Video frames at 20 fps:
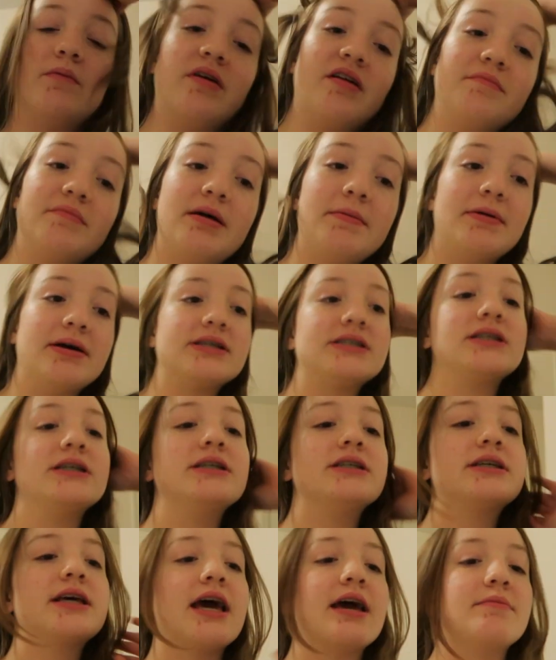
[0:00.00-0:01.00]
One of my
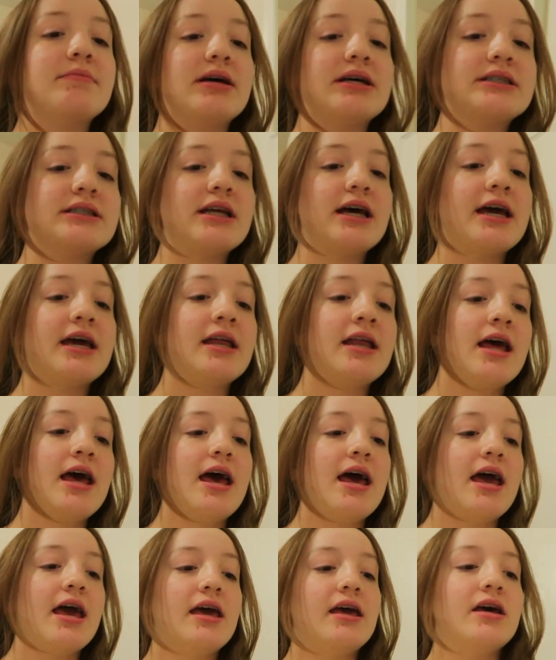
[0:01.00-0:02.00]
besties came last night
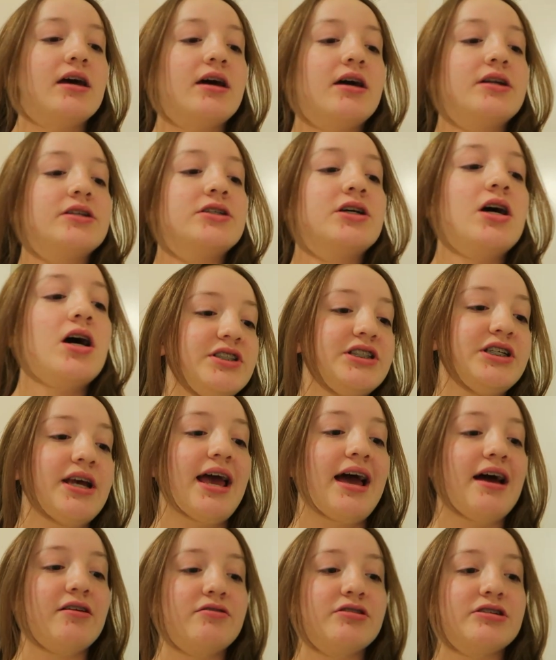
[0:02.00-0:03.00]
and she
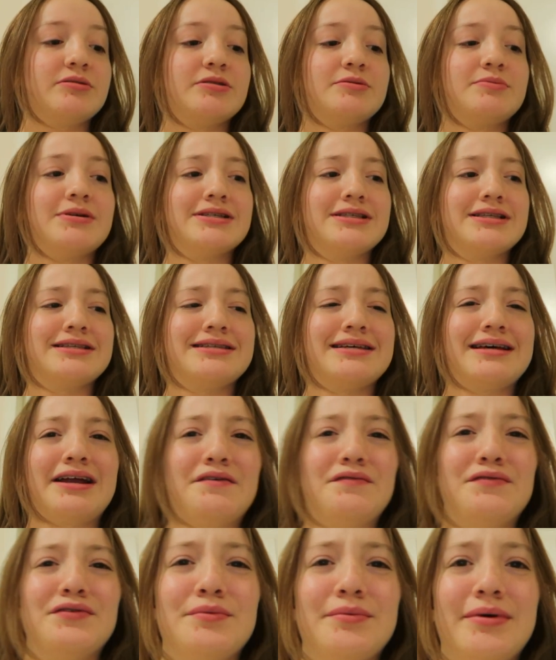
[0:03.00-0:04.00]
had Christmas presents and
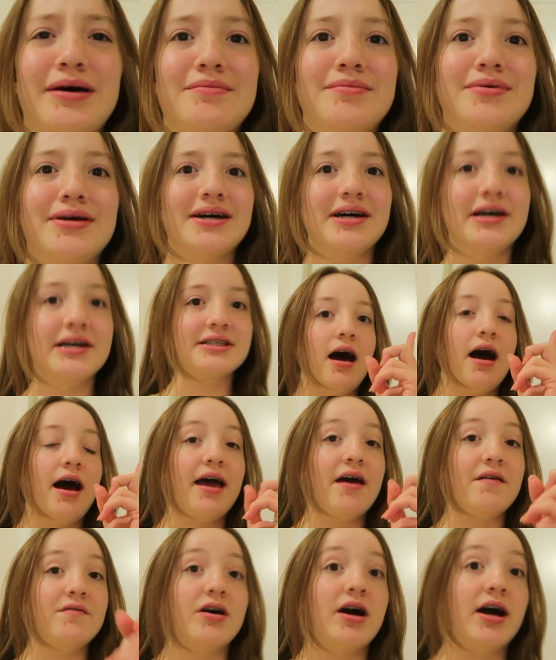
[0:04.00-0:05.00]
I feel bad because I
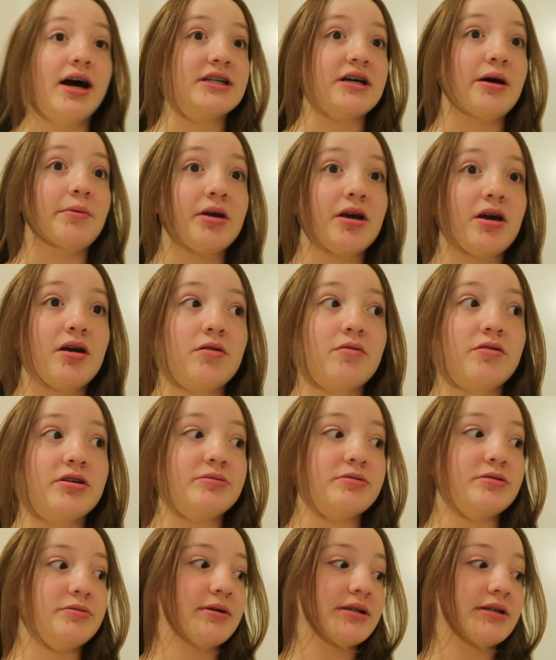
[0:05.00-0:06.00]
have not had time to get her Christmas